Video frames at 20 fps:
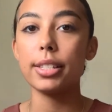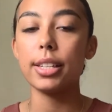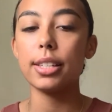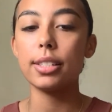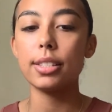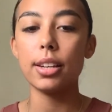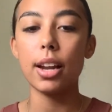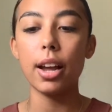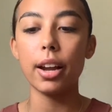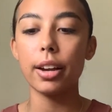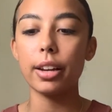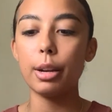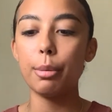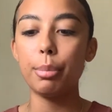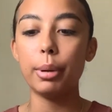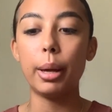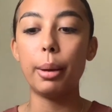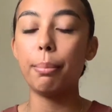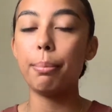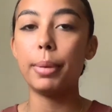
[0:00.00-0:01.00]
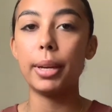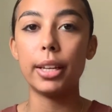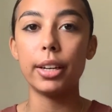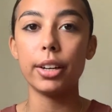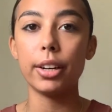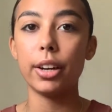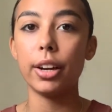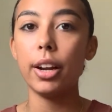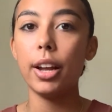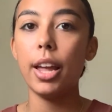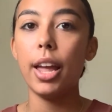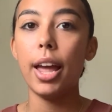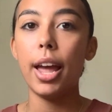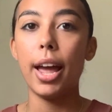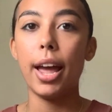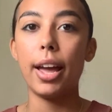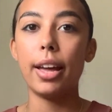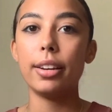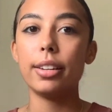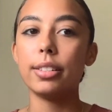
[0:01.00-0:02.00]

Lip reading: It's not gonna be a meter and